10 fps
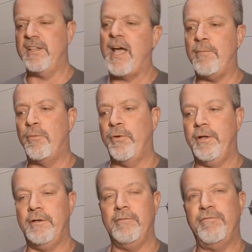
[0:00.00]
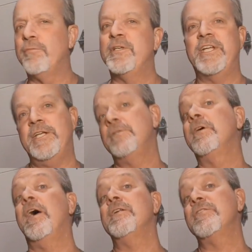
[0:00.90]
At that point, fermentation
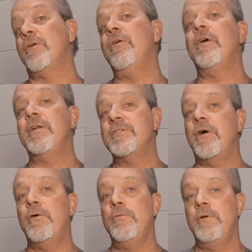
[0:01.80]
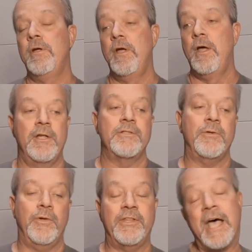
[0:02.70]
will kind of start on its own.
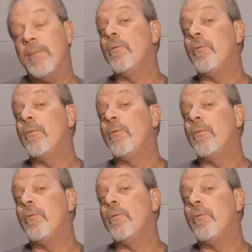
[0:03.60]
So at that